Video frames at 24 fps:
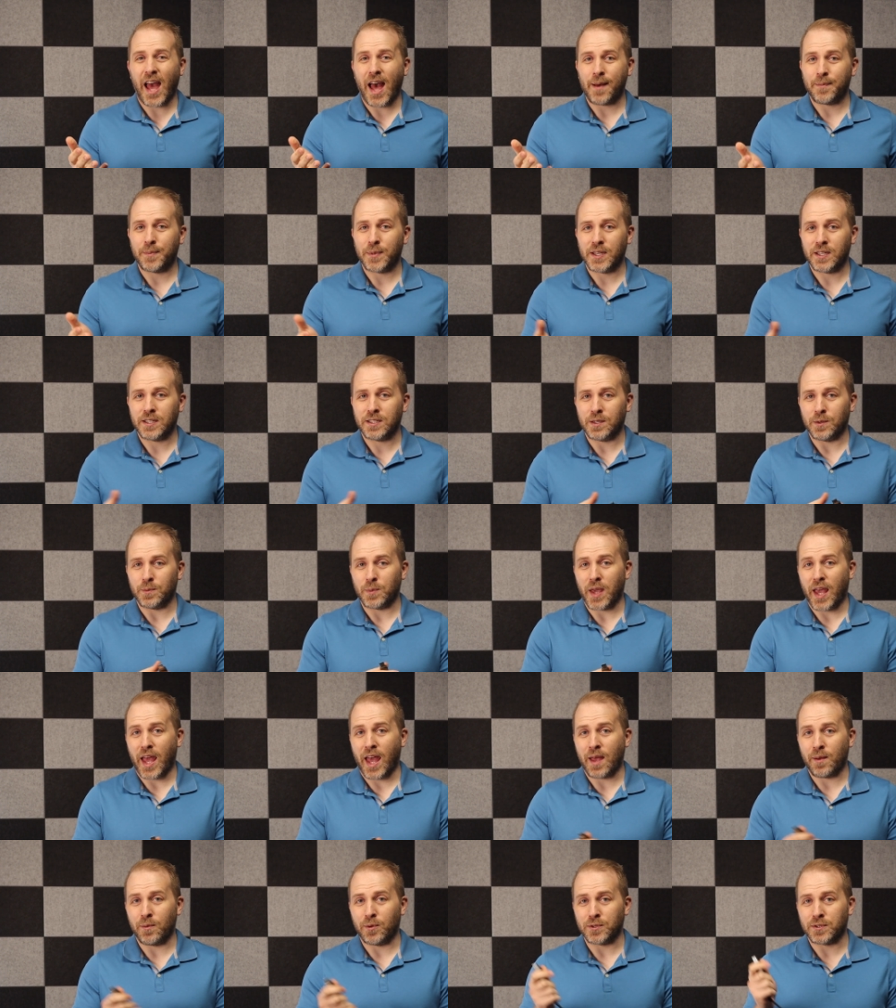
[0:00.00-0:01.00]
happy to
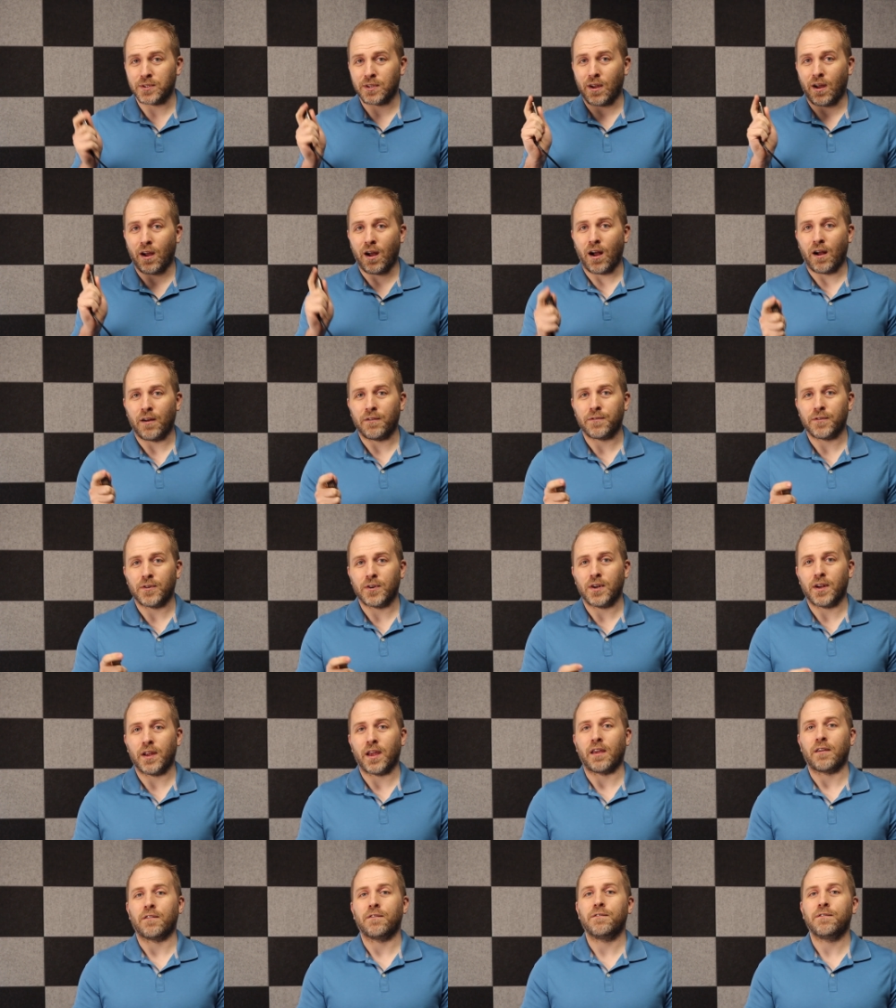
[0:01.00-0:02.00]
be able to offer
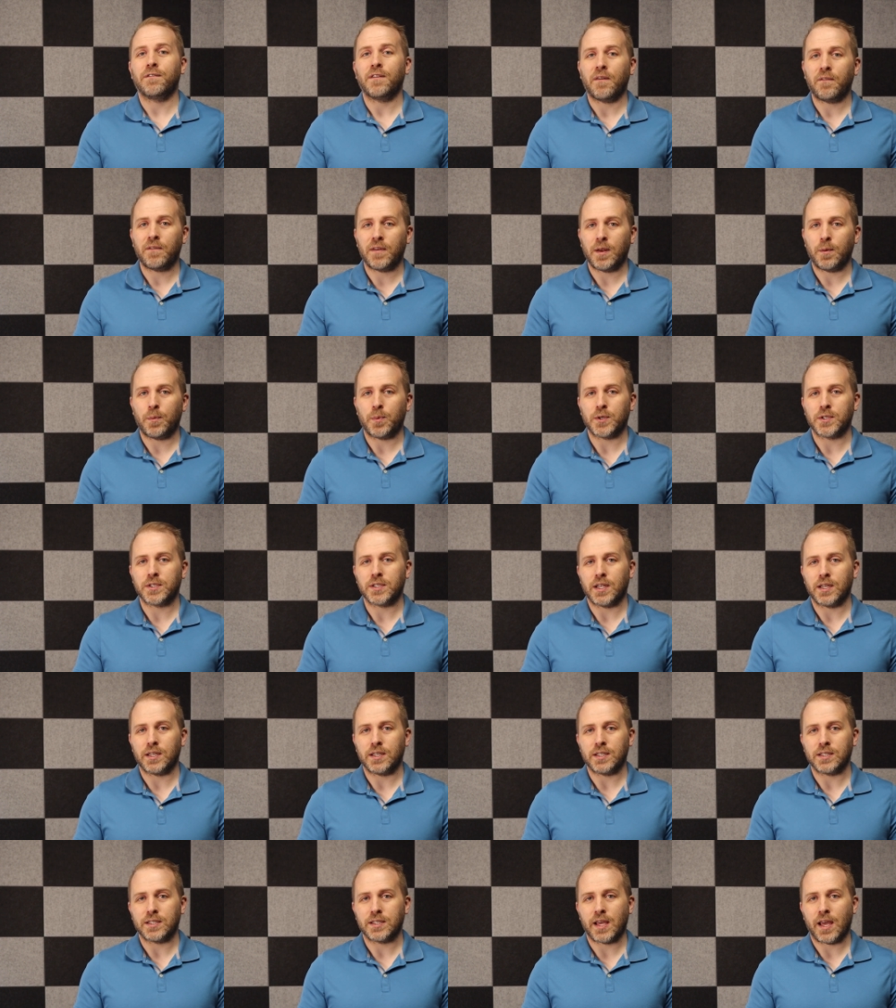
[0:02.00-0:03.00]
a
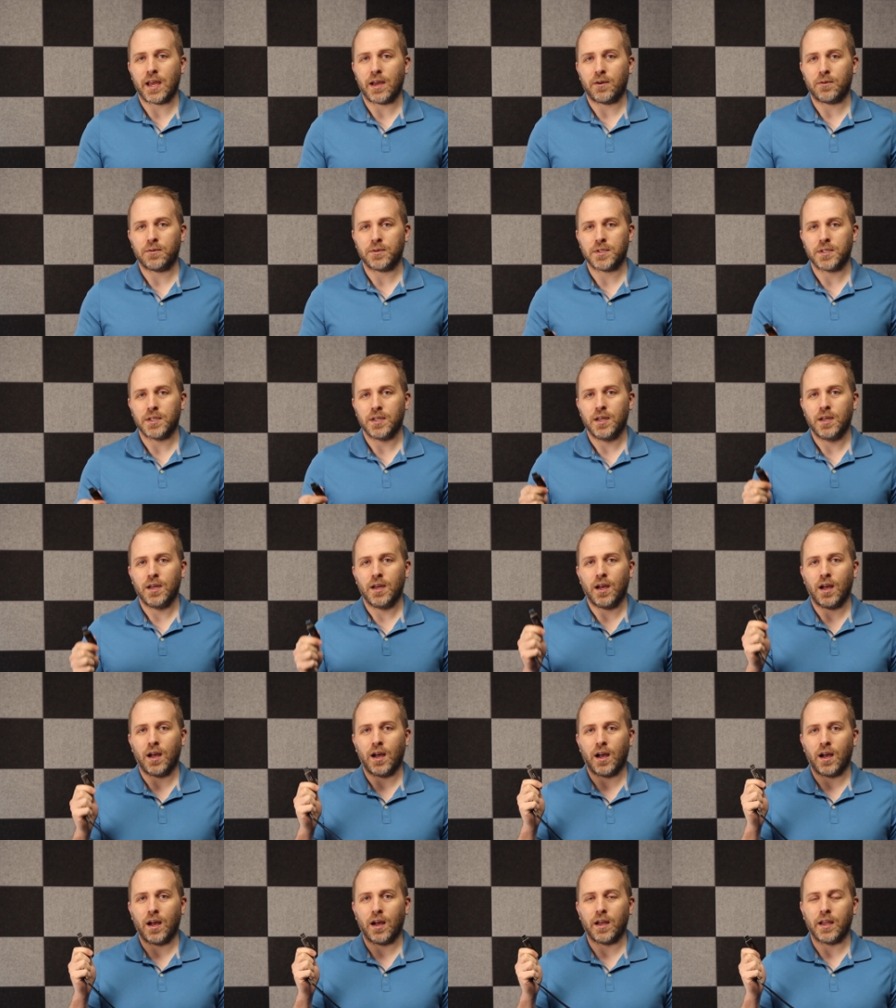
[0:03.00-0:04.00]
50% discount
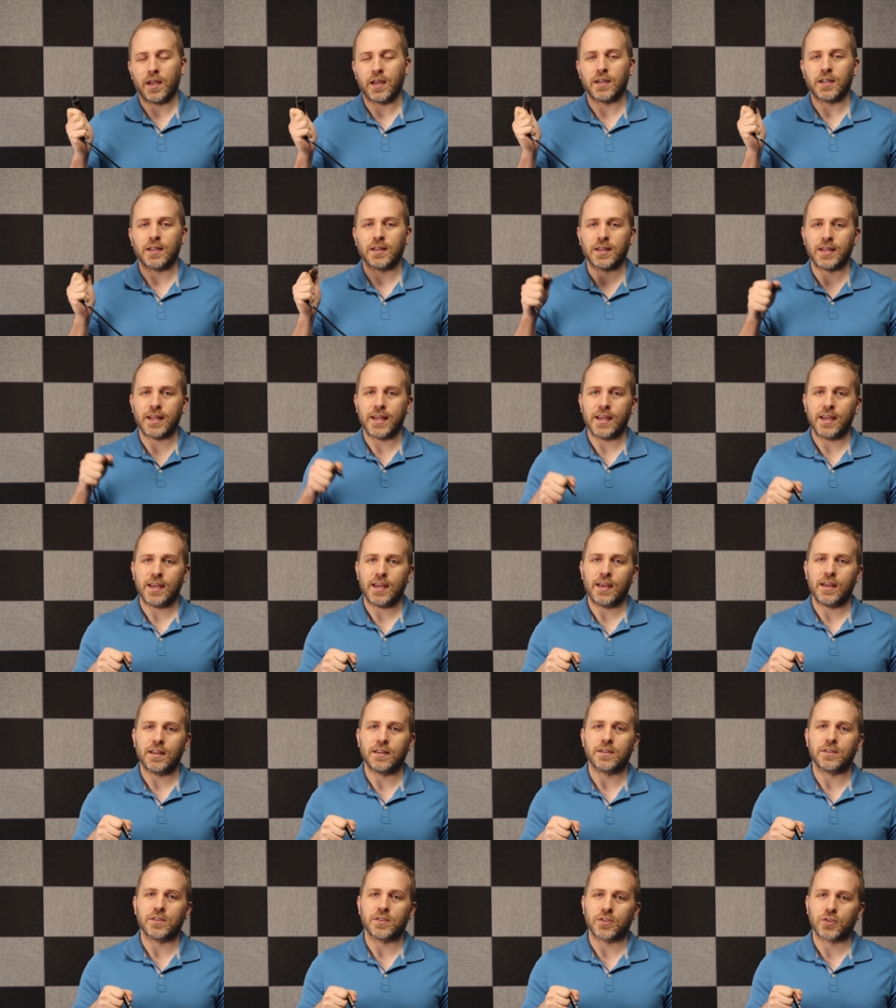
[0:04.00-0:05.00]
in a link
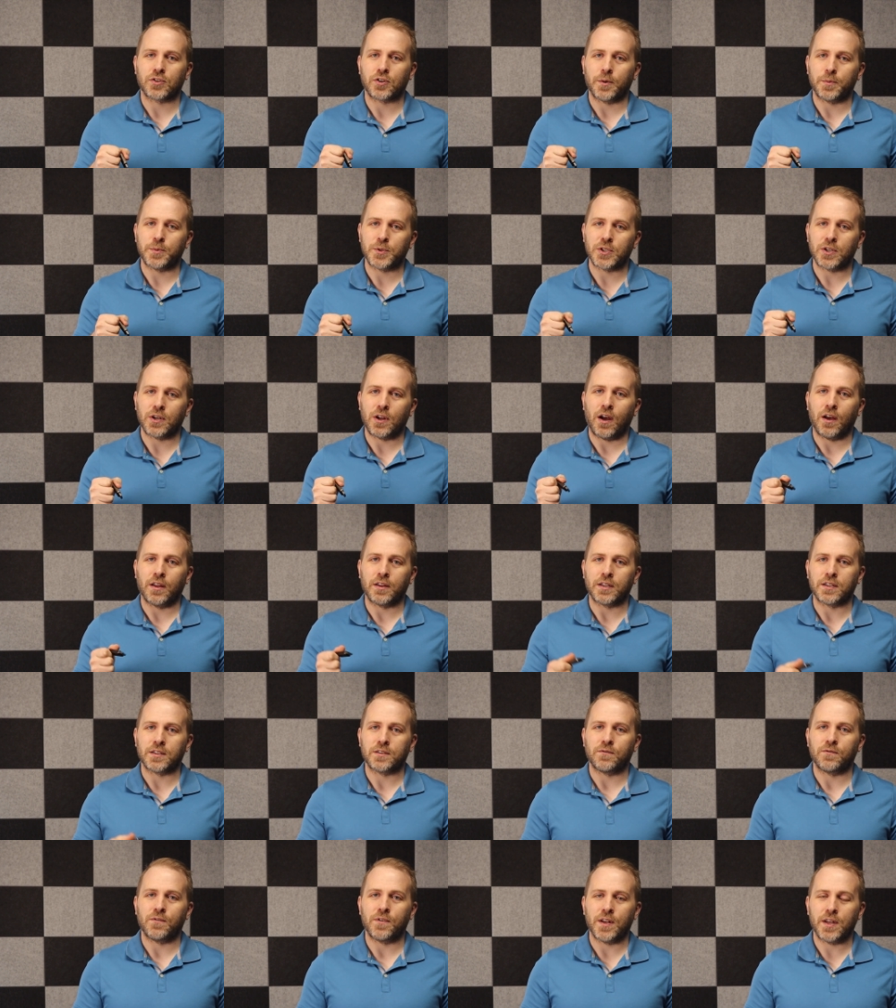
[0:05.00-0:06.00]
in the description on
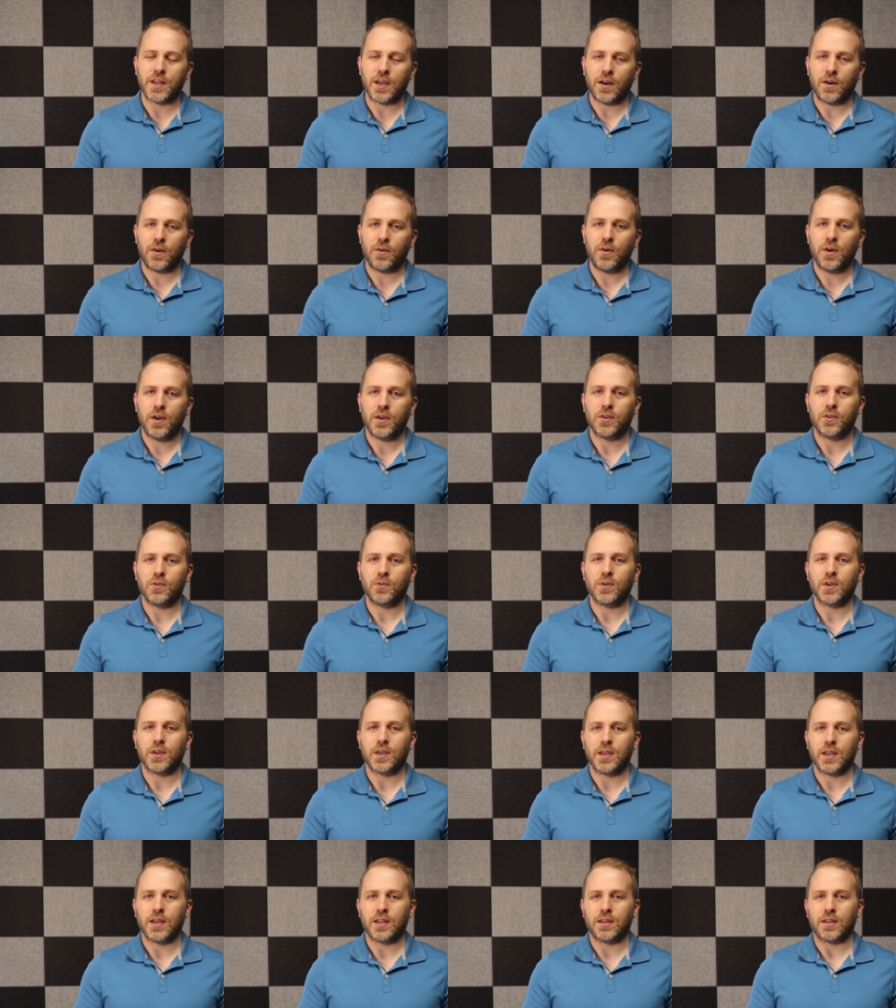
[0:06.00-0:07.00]
this video. You
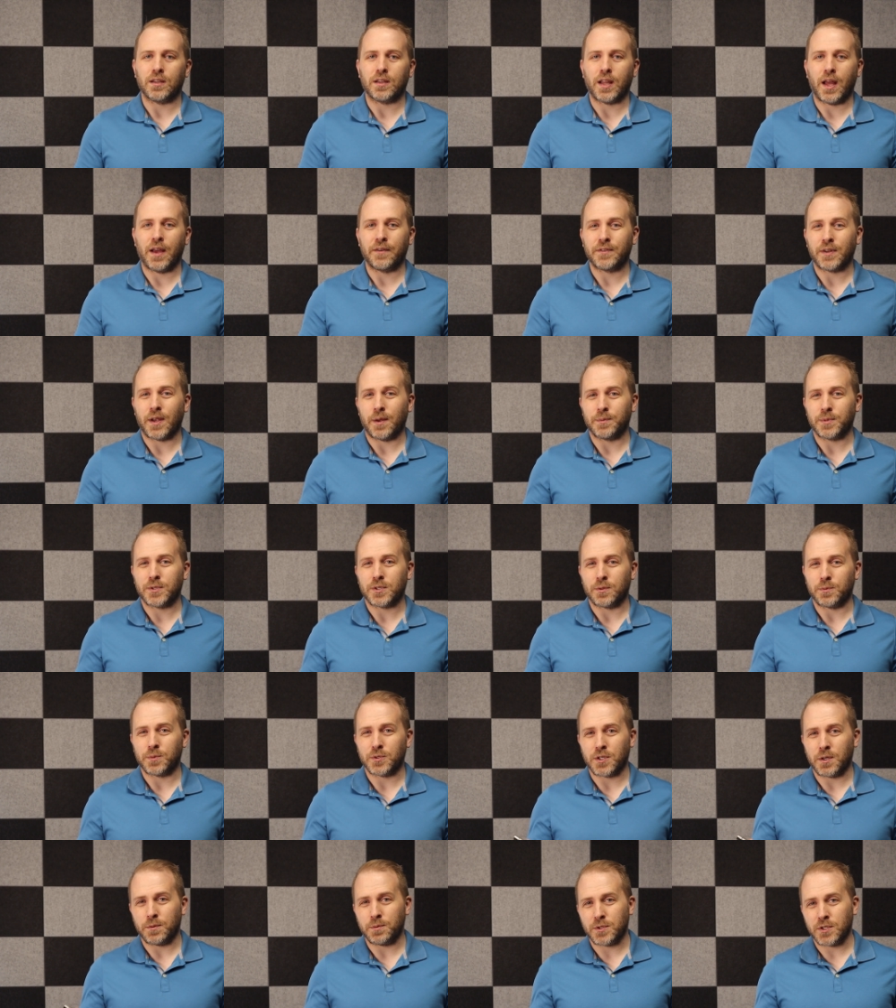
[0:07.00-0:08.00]
can get the lifetime
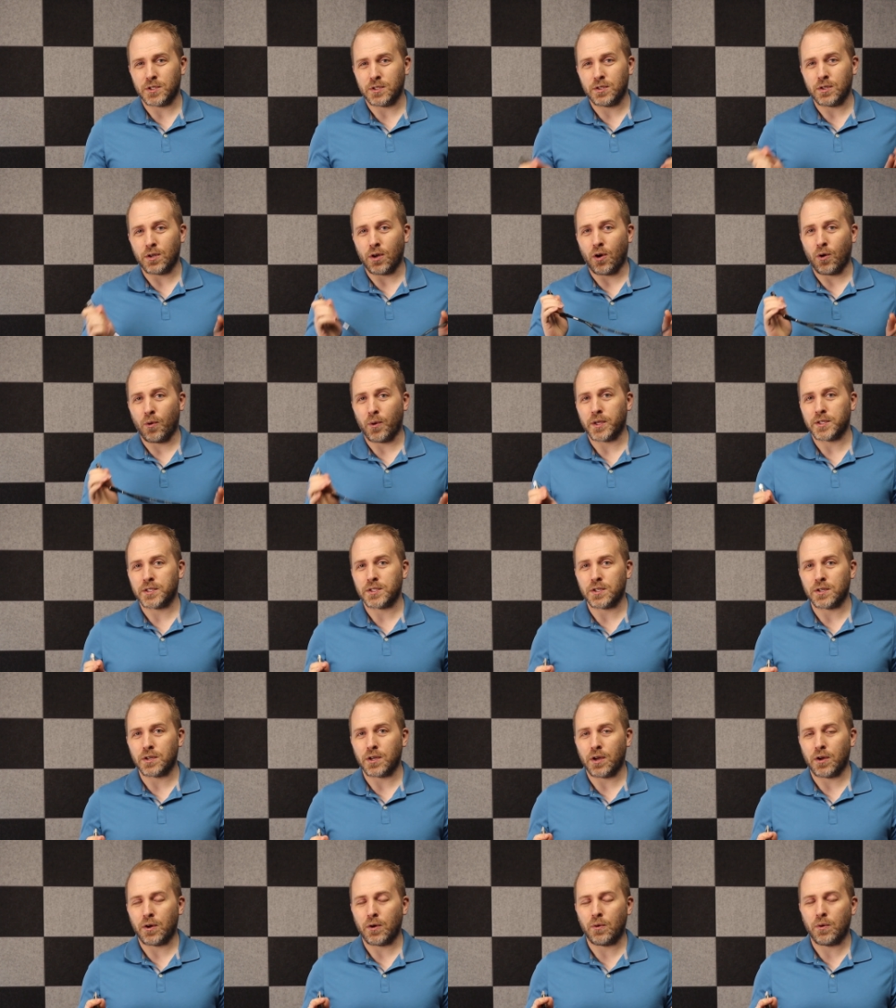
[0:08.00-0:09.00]
subscription to
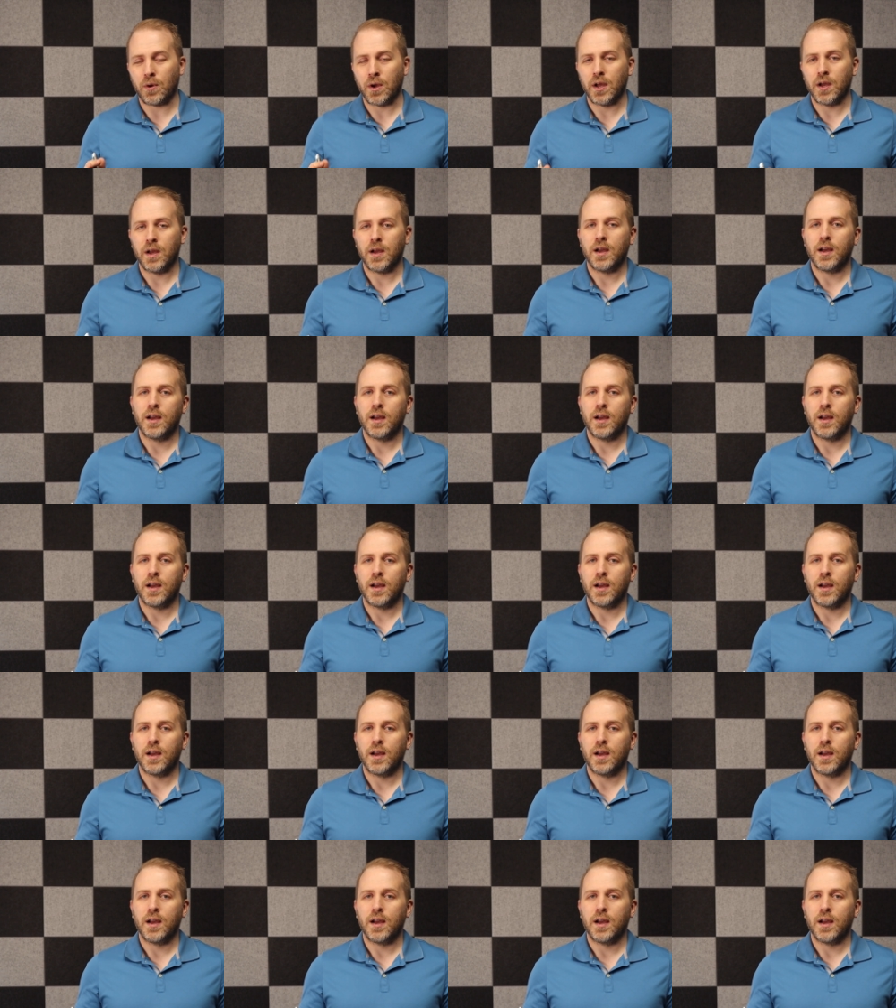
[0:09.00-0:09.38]
OS2Go